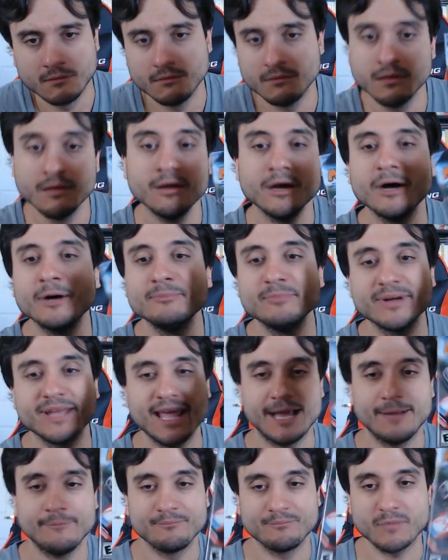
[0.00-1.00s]
But
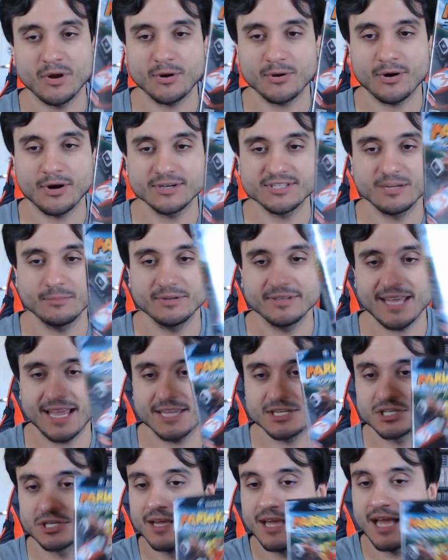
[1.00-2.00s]
yeah, Mario Kart Double
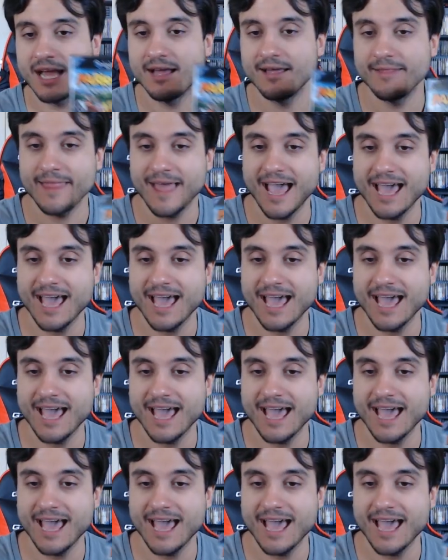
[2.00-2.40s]
Dash. I